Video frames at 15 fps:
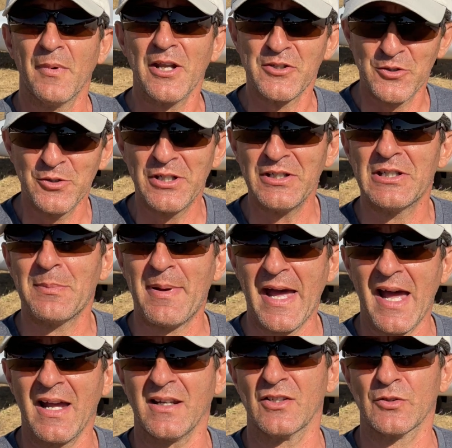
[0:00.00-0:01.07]
duty in the
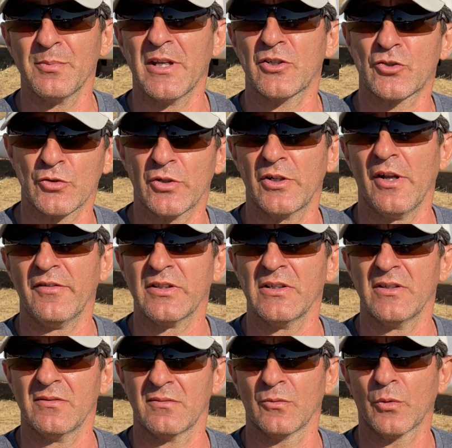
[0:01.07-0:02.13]
back is make sure
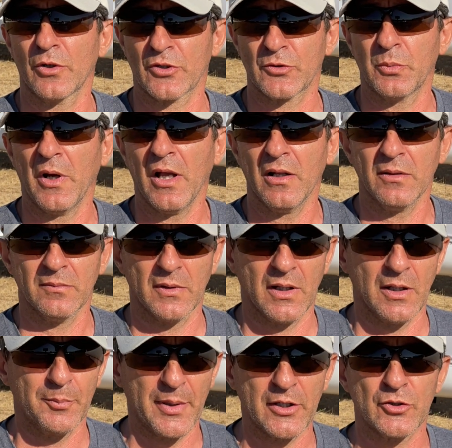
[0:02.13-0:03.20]
everything works well.
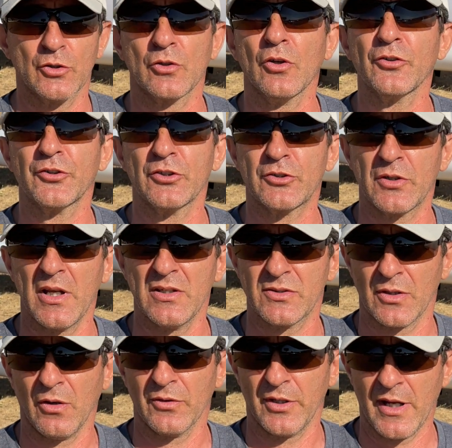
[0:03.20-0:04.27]
Alberto
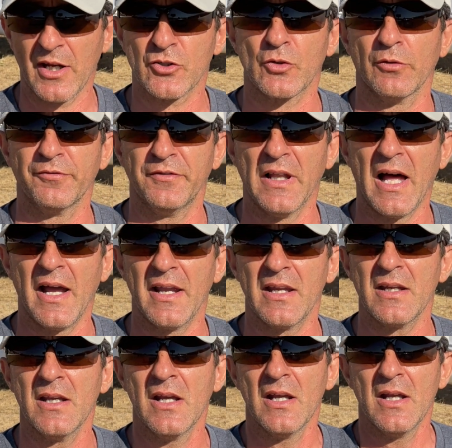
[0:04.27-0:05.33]
concentrates on the actual
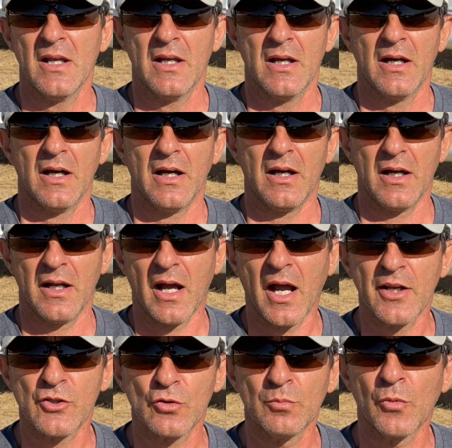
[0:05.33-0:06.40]
flying.
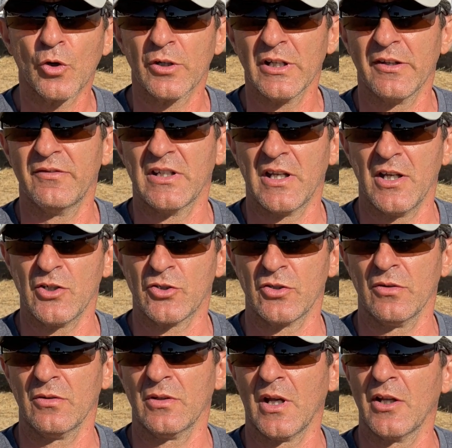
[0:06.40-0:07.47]
I do more
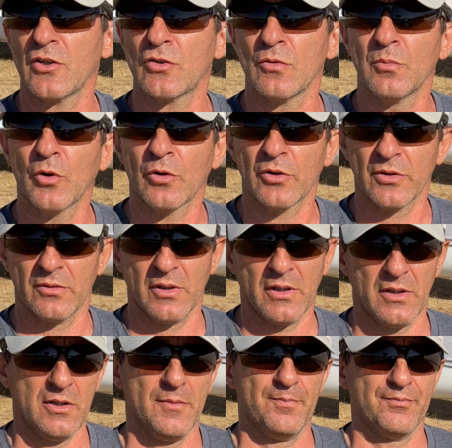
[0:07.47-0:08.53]
navigation. I do
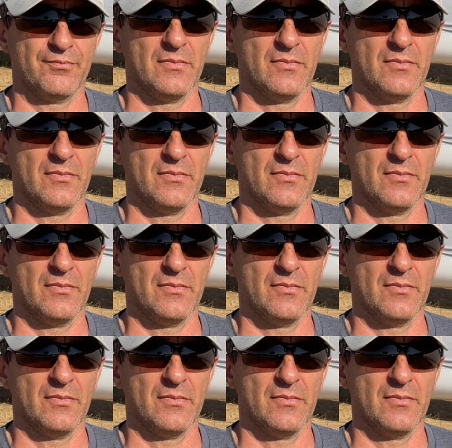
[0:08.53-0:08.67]
more.